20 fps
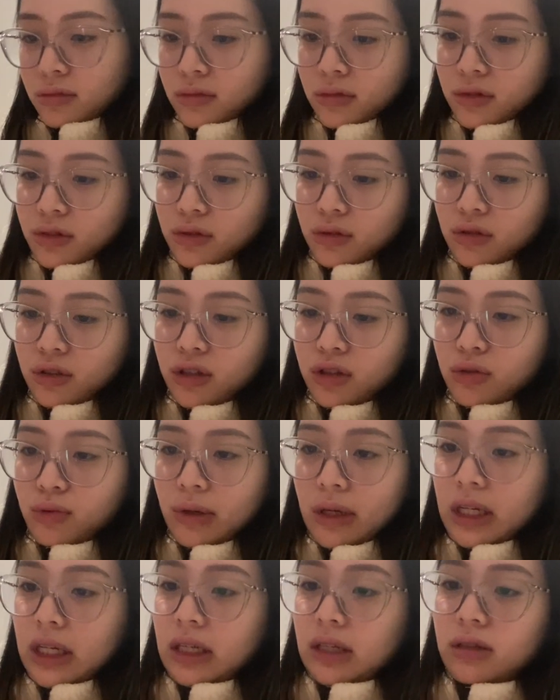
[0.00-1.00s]
It's only
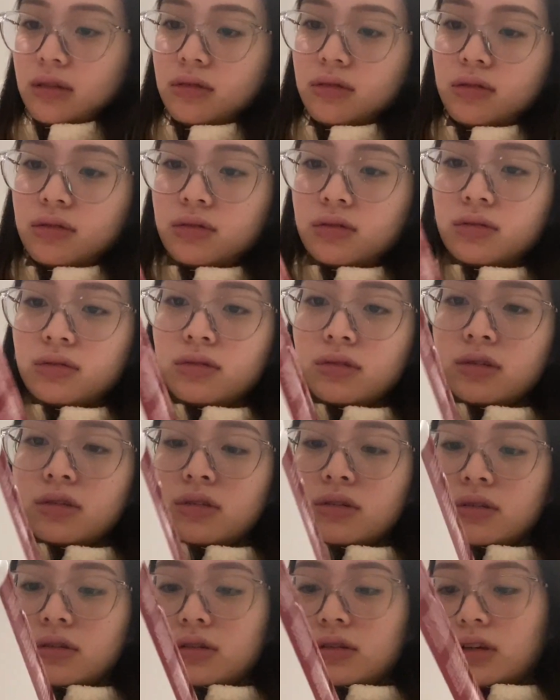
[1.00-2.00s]
20.
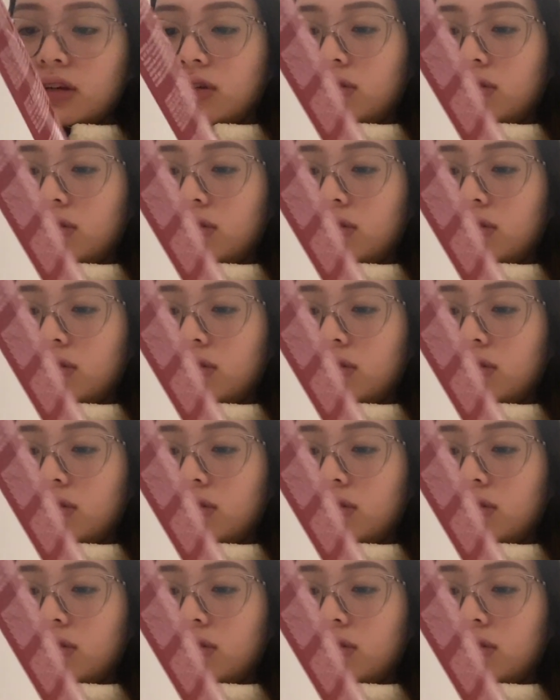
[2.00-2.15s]
The other